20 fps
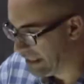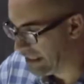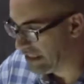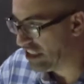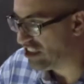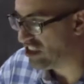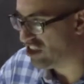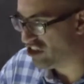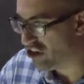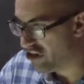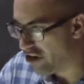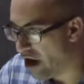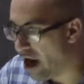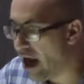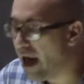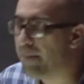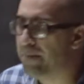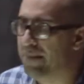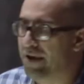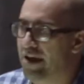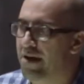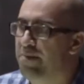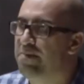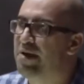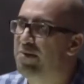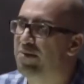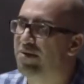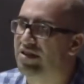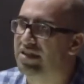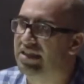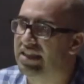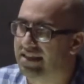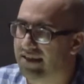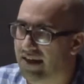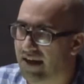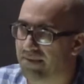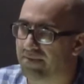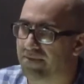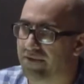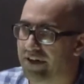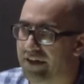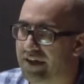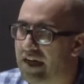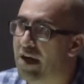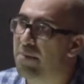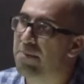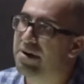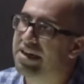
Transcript: to stir up people's discomfort,